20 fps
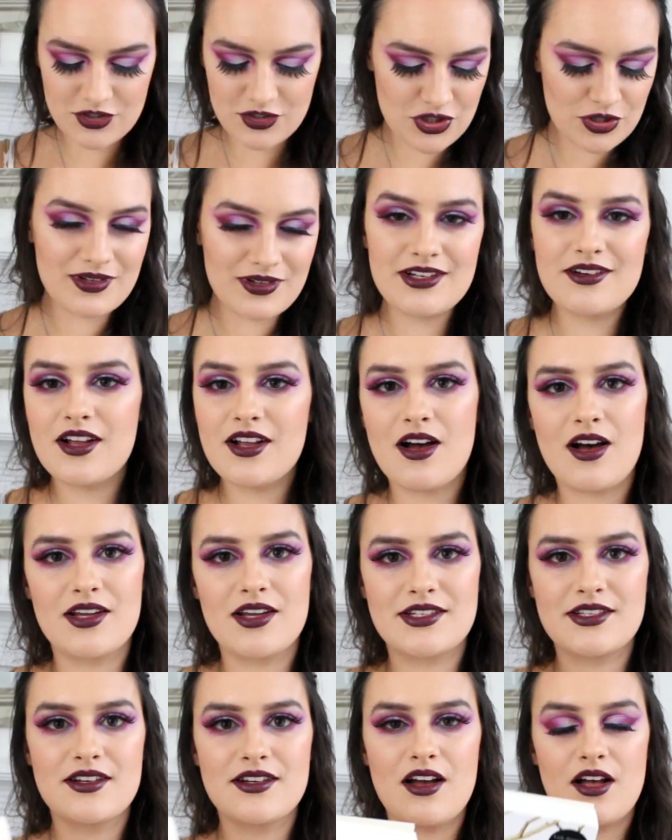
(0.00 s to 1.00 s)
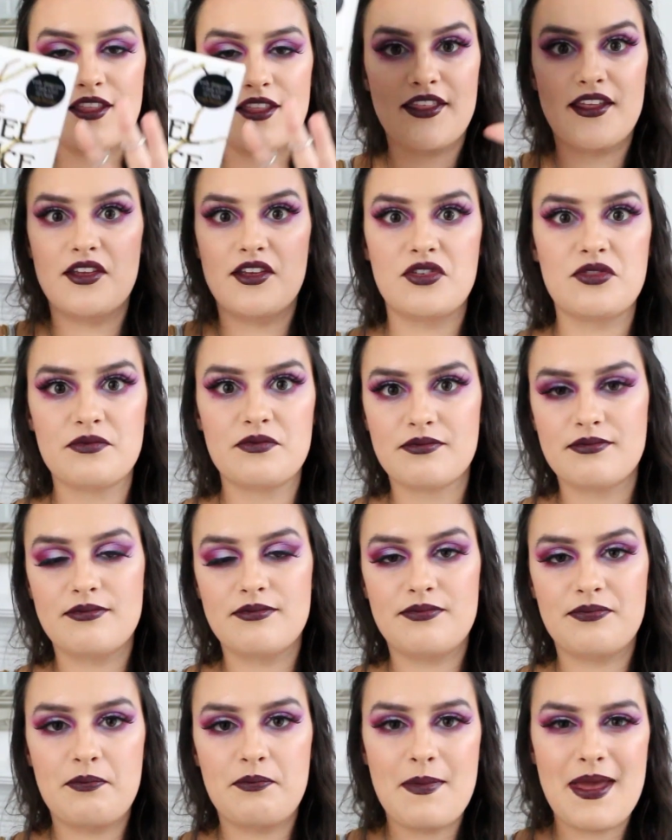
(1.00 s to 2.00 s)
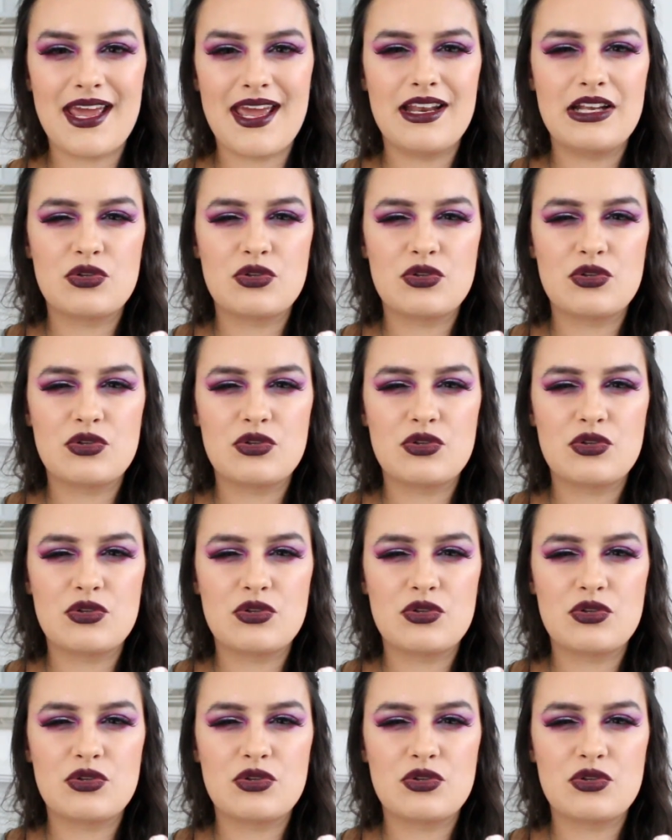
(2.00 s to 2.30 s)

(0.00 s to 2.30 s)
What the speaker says: Jude and Cardan are the main